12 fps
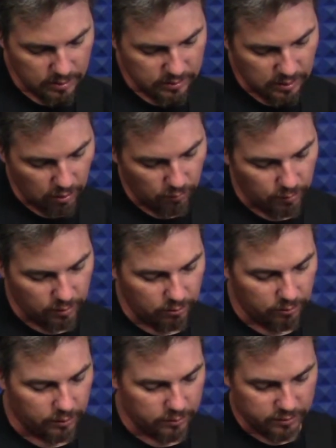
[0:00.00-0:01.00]
we're
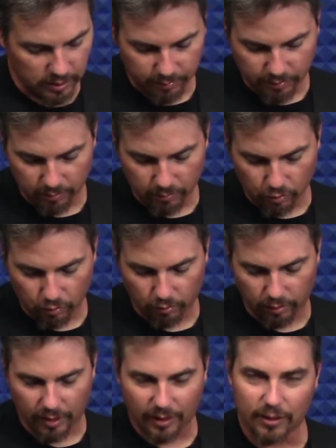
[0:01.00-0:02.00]
going to do something
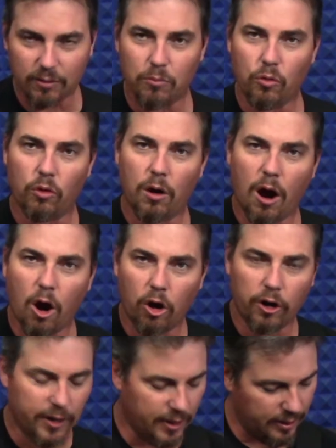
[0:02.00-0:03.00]
a little more
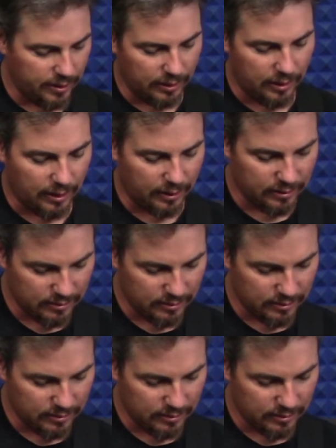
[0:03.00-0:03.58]
hard-hitting, right?